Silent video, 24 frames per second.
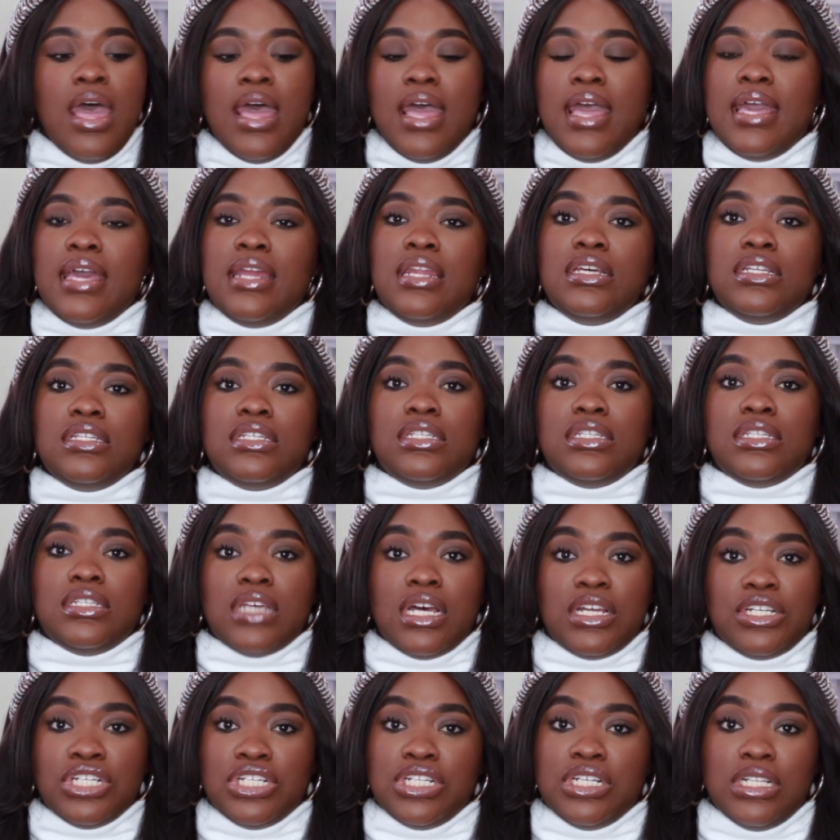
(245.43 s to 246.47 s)
It is
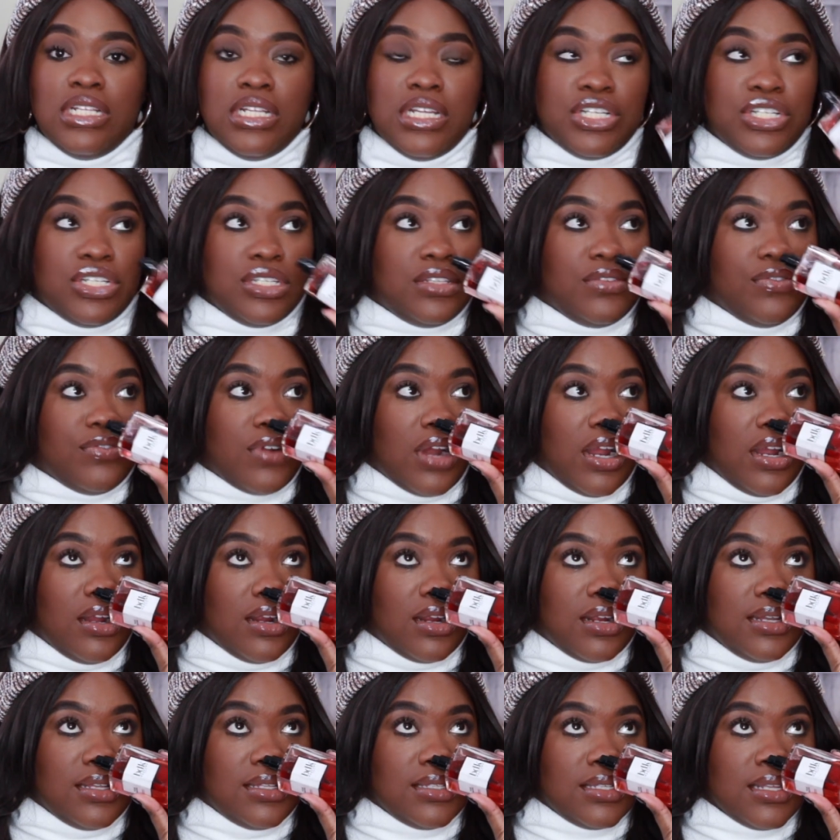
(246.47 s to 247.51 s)
such a delicious
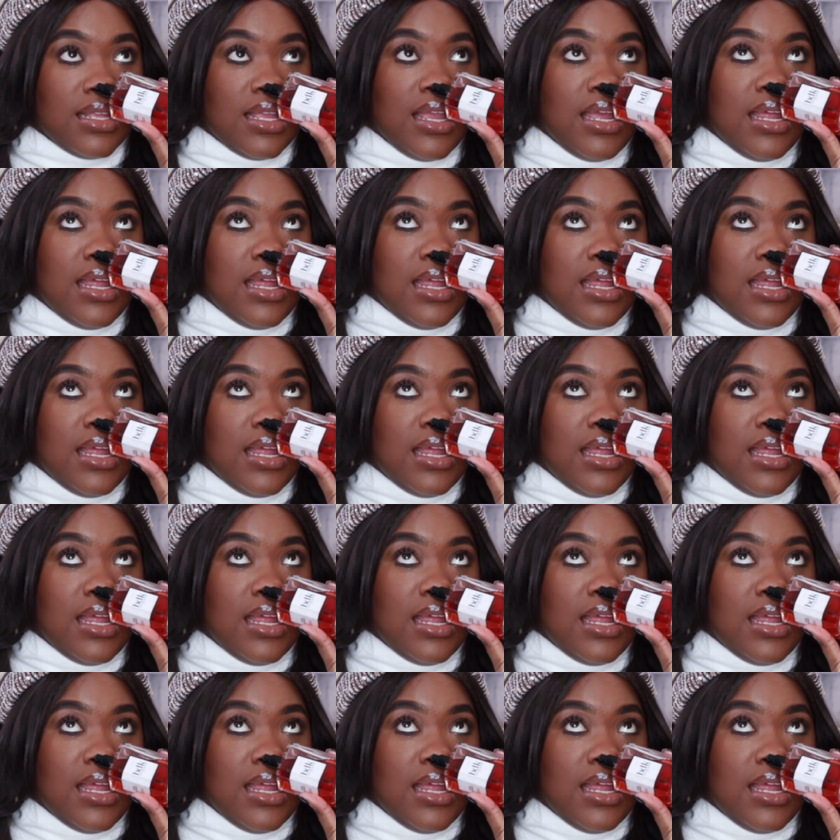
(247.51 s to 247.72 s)
fragrance.